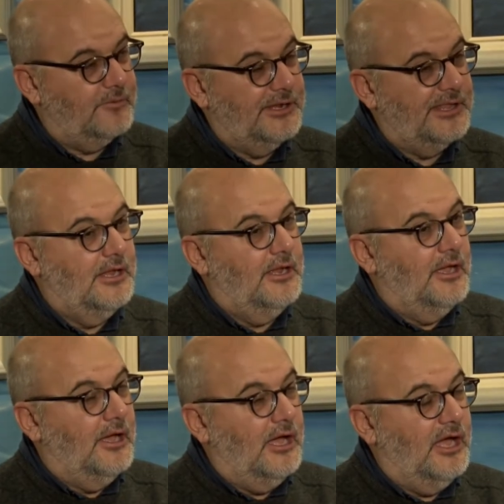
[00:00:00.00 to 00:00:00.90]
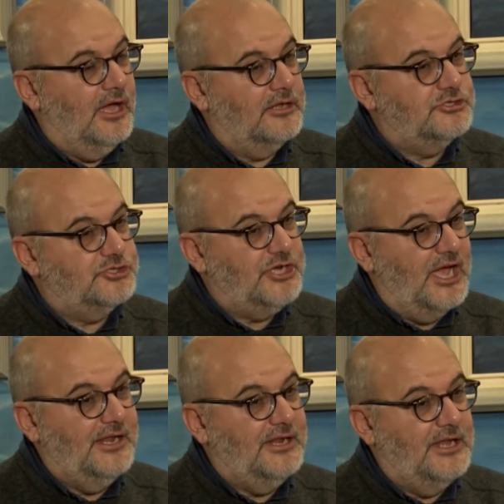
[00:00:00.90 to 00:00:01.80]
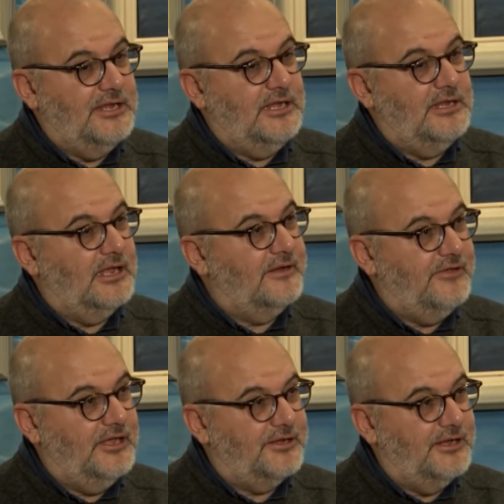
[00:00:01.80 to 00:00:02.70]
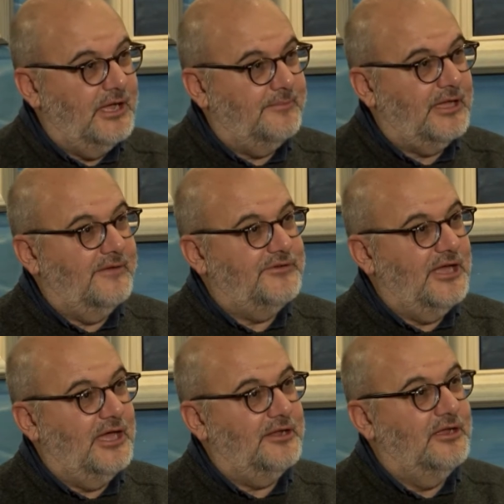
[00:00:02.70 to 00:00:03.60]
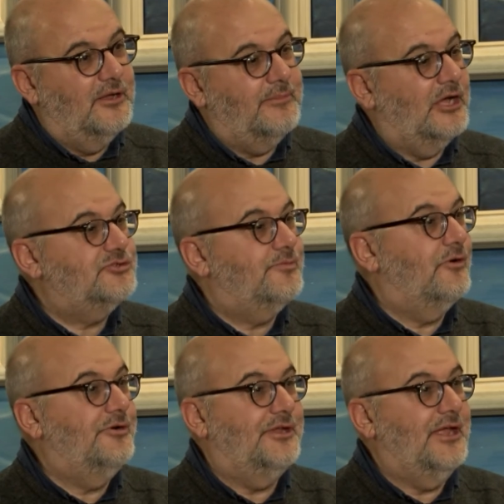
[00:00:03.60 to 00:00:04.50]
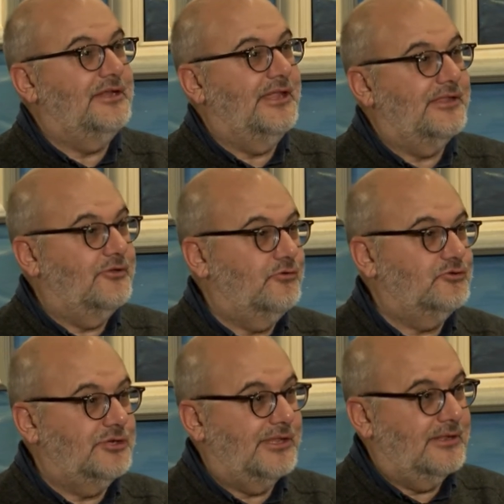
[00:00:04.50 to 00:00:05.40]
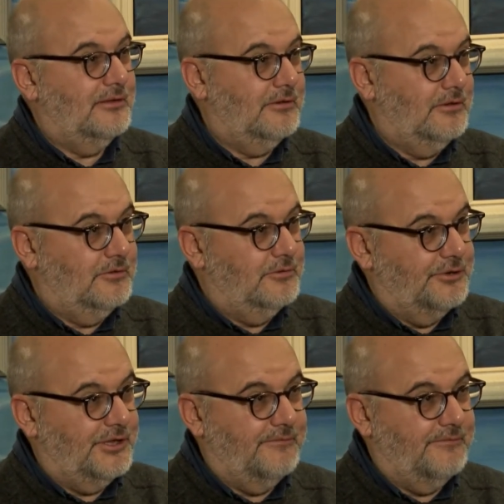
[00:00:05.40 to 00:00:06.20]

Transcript: words, China and India and Vietnam have done much more than any institution could